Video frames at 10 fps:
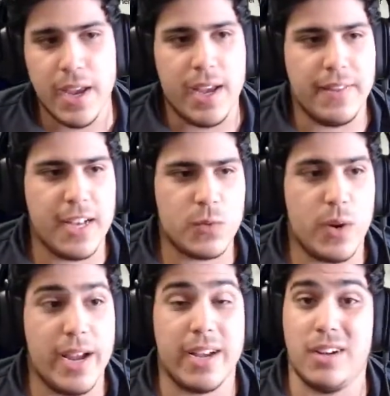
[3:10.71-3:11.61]
and that's
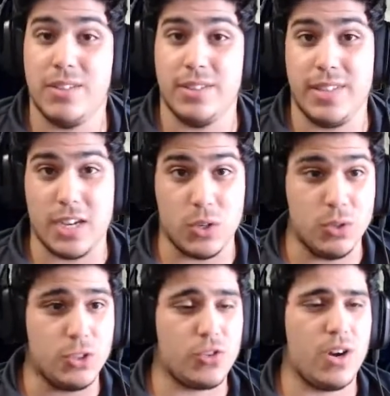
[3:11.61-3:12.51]
why I call the deck
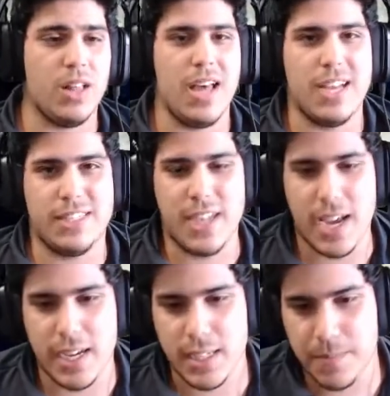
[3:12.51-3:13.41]
Ultra
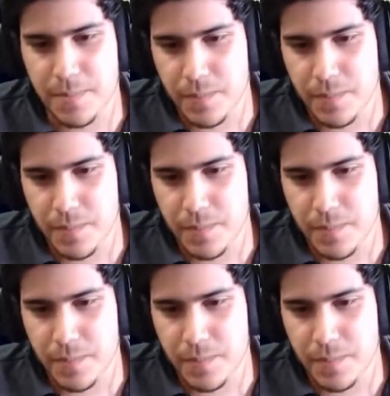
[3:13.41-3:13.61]
Latte.